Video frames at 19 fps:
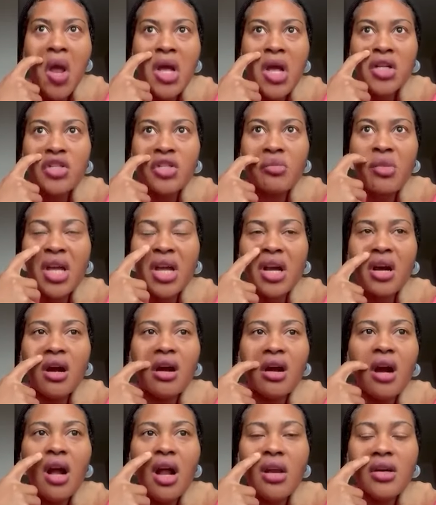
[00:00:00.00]
Jamaica
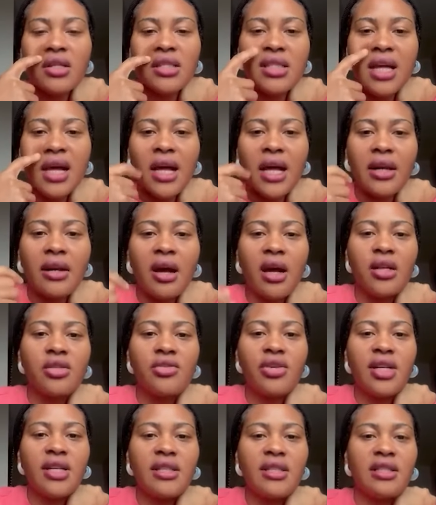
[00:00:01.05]
Carlos and
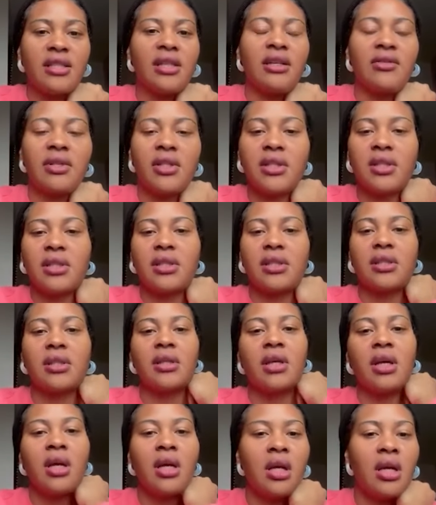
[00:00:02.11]
Andre Stevens
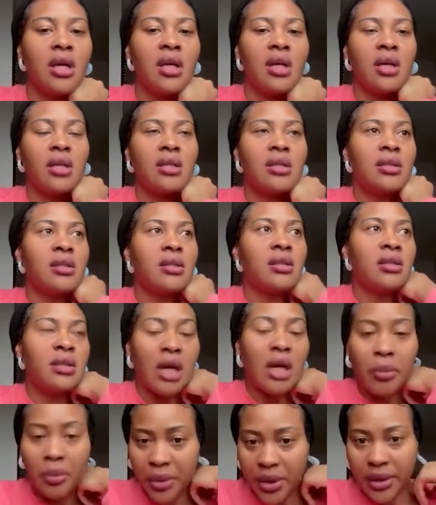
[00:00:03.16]

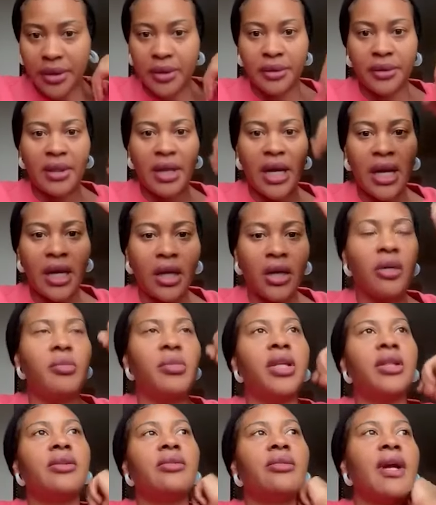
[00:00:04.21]
topic a little
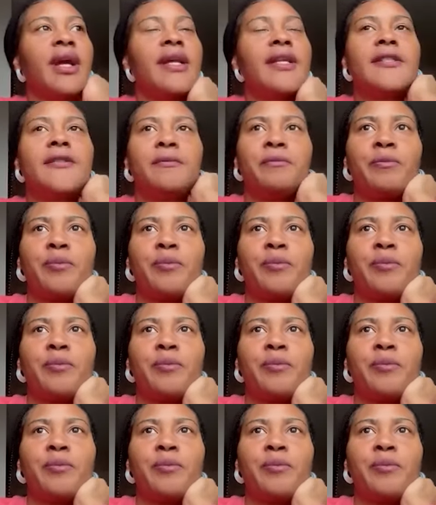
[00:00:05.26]
bit, right?